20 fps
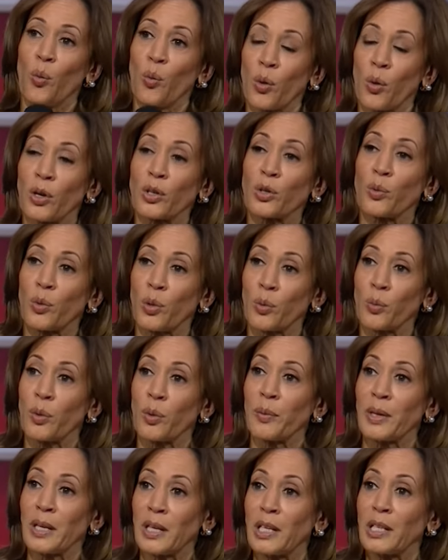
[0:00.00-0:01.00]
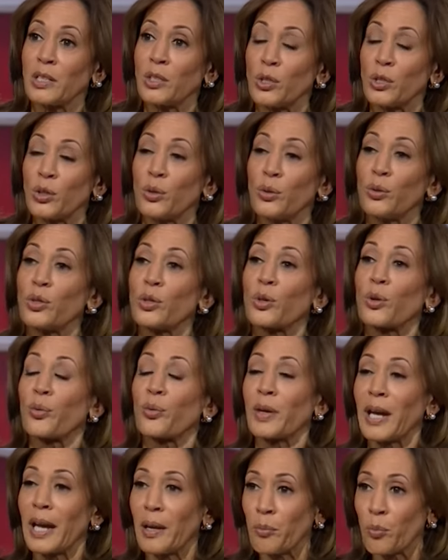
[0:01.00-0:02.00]
work toward what we need to do to
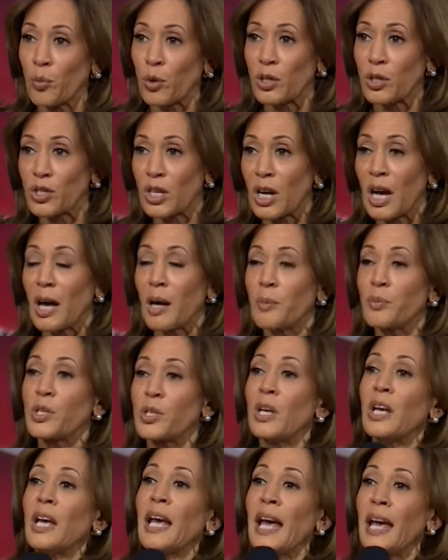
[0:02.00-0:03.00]
create more jobs